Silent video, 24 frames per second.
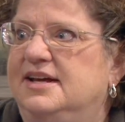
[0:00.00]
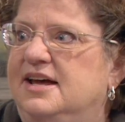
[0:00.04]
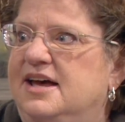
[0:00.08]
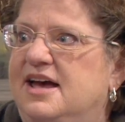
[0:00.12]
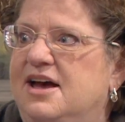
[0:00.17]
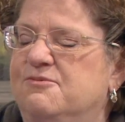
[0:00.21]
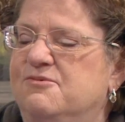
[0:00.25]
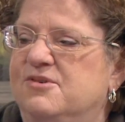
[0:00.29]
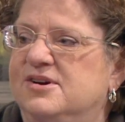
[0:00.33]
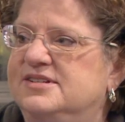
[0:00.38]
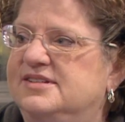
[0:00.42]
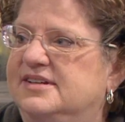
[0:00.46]

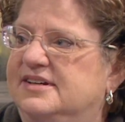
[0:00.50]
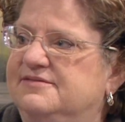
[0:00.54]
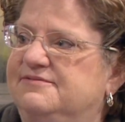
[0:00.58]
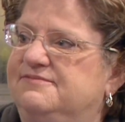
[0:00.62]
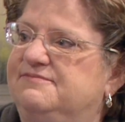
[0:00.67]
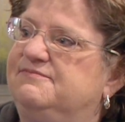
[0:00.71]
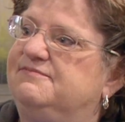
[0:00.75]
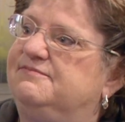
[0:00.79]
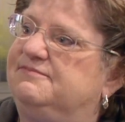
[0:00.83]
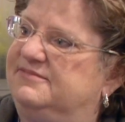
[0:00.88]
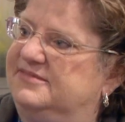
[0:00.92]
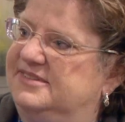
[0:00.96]
And once I
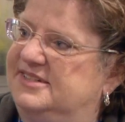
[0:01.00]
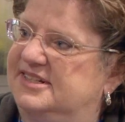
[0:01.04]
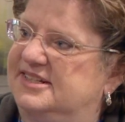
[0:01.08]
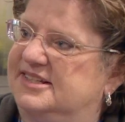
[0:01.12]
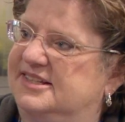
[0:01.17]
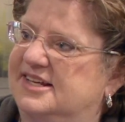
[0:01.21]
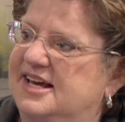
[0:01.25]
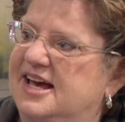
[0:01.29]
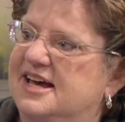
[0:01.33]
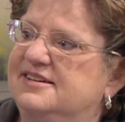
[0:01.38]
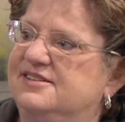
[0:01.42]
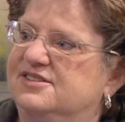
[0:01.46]
did
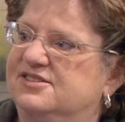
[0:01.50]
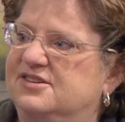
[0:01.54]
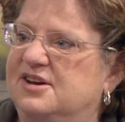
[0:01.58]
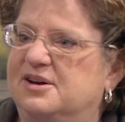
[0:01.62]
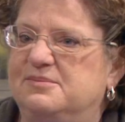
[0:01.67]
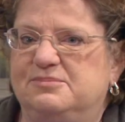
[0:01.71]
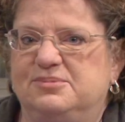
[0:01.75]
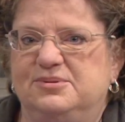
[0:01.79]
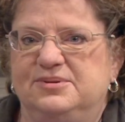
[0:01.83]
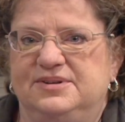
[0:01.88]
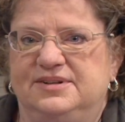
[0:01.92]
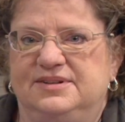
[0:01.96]
that and stopped
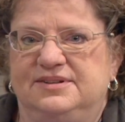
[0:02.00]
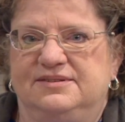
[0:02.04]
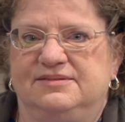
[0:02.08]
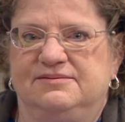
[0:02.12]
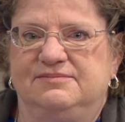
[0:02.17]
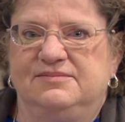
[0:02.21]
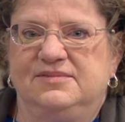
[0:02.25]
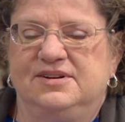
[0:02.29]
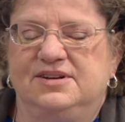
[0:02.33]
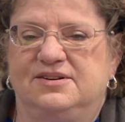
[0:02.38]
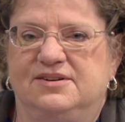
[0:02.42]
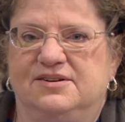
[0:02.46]

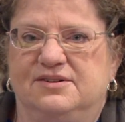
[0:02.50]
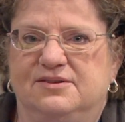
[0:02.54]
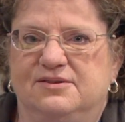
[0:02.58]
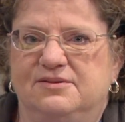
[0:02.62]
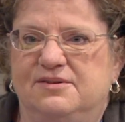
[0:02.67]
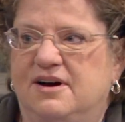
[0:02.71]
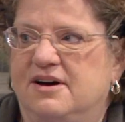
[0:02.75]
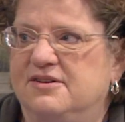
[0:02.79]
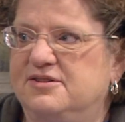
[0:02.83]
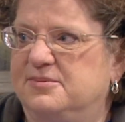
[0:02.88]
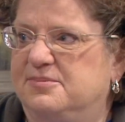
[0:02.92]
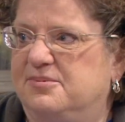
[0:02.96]
putting, you know,
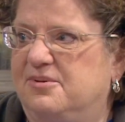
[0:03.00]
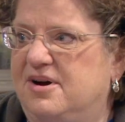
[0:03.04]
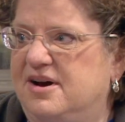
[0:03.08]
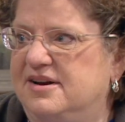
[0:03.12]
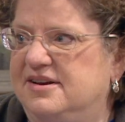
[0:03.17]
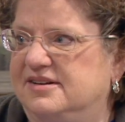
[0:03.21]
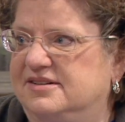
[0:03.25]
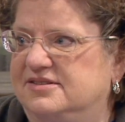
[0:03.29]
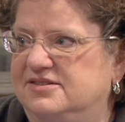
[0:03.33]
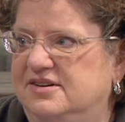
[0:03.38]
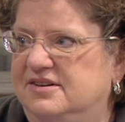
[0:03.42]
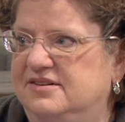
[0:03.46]
other
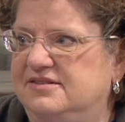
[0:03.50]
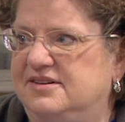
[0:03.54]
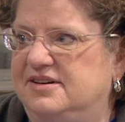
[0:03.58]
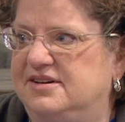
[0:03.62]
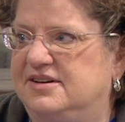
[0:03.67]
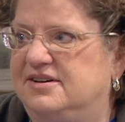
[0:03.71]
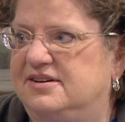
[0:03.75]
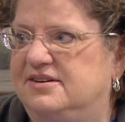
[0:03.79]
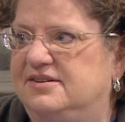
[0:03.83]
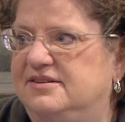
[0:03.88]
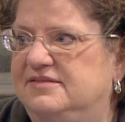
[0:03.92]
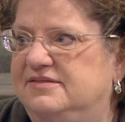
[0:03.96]
products on
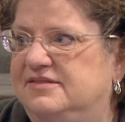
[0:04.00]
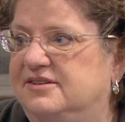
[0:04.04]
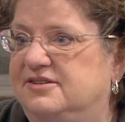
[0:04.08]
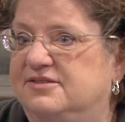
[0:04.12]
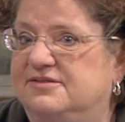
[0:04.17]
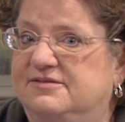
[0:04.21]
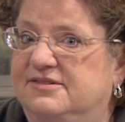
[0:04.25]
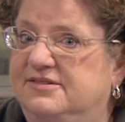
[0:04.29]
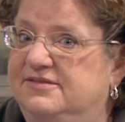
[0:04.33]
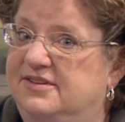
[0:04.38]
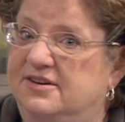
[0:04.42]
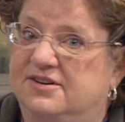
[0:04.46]
there, the,
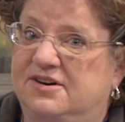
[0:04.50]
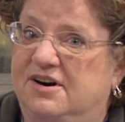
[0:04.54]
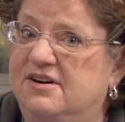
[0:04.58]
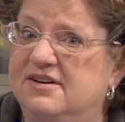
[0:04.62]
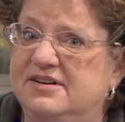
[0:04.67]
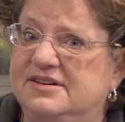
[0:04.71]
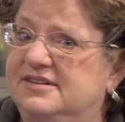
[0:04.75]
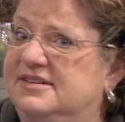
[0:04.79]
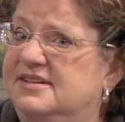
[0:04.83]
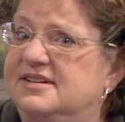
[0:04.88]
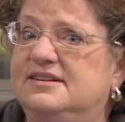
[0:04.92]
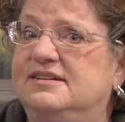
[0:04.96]
the
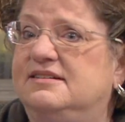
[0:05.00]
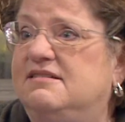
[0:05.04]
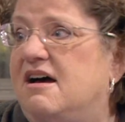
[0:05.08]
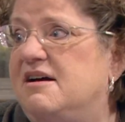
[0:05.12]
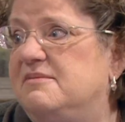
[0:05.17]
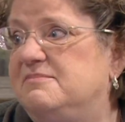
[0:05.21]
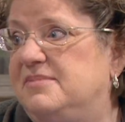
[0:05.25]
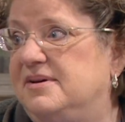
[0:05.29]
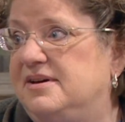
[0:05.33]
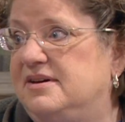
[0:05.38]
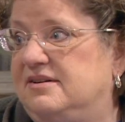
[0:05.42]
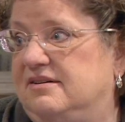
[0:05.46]
garden did a lot
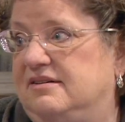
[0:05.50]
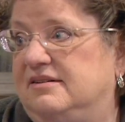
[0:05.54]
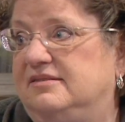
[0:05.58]
better.